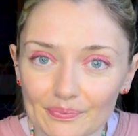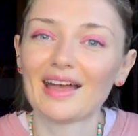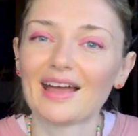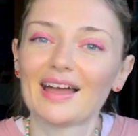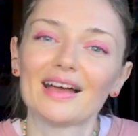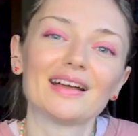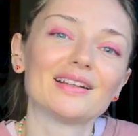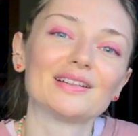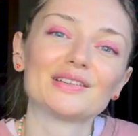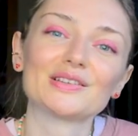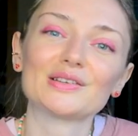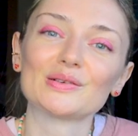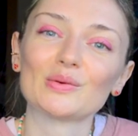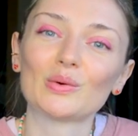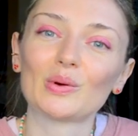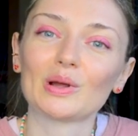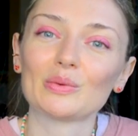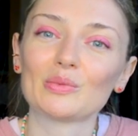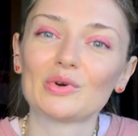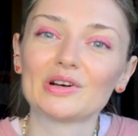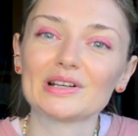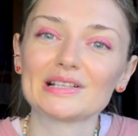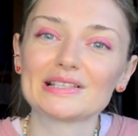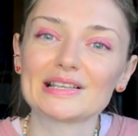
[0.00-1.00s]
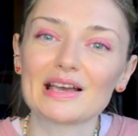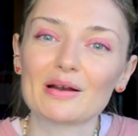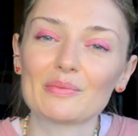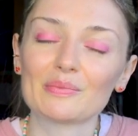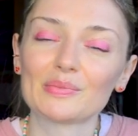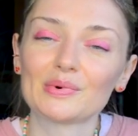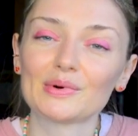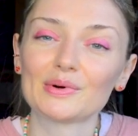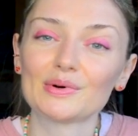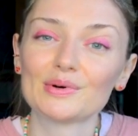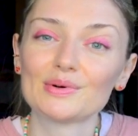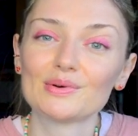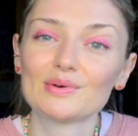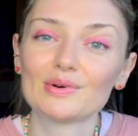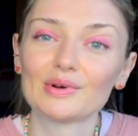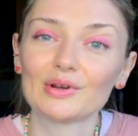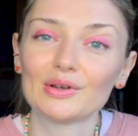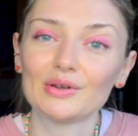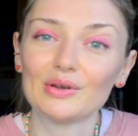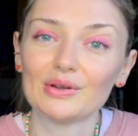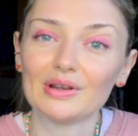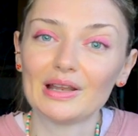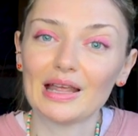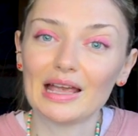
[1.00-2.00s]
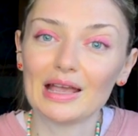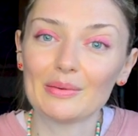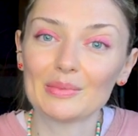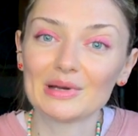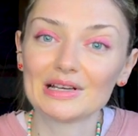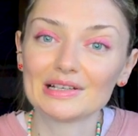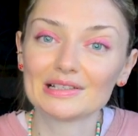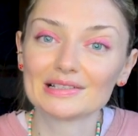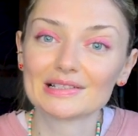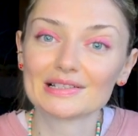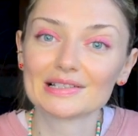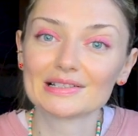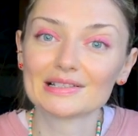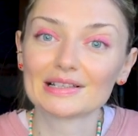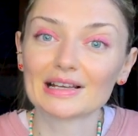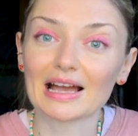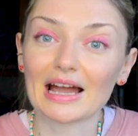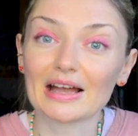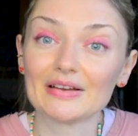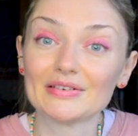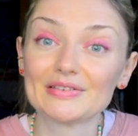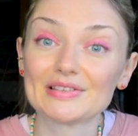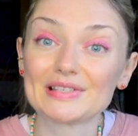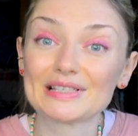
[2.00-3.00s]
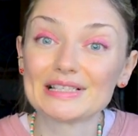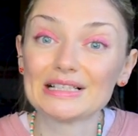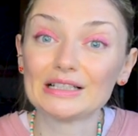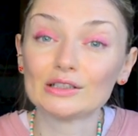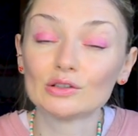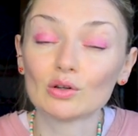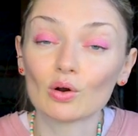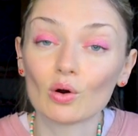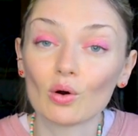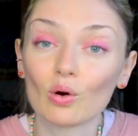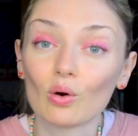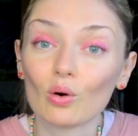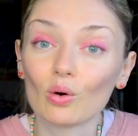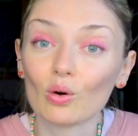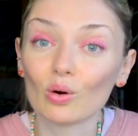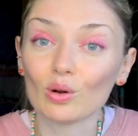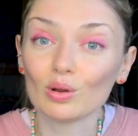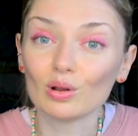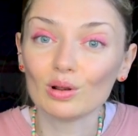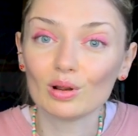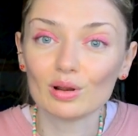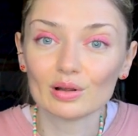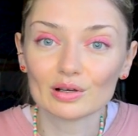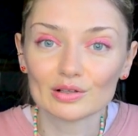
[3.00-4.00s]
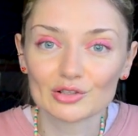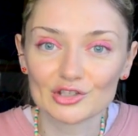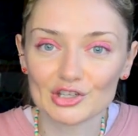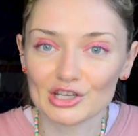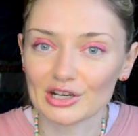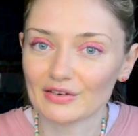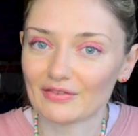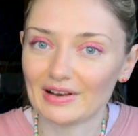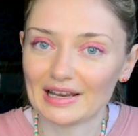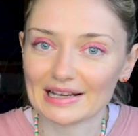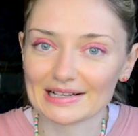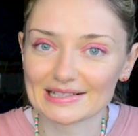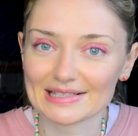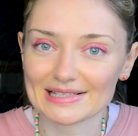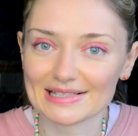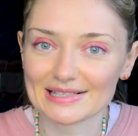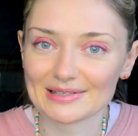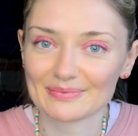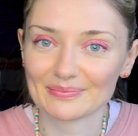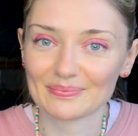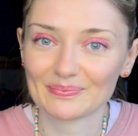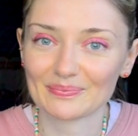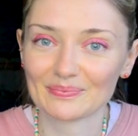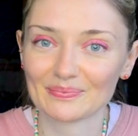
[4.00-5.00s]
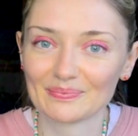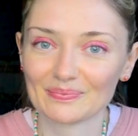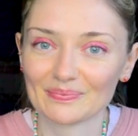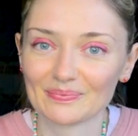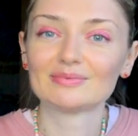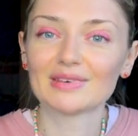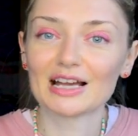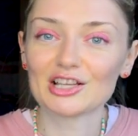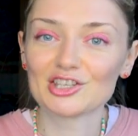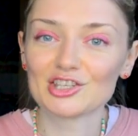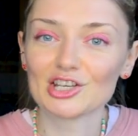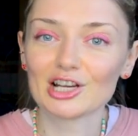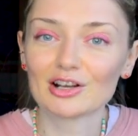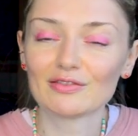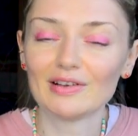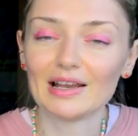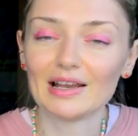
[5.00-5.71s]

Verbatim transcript: And one more example, you name it, I've seen all chick flicks. A chick